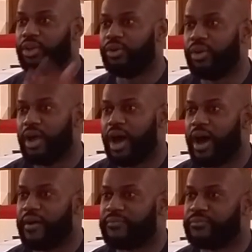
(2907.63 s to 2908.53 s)
you
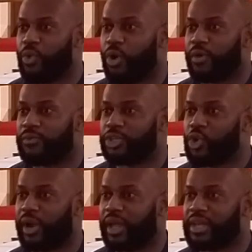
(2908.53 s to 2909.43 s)
for
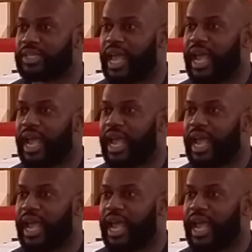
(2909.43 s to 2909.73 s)
joining us,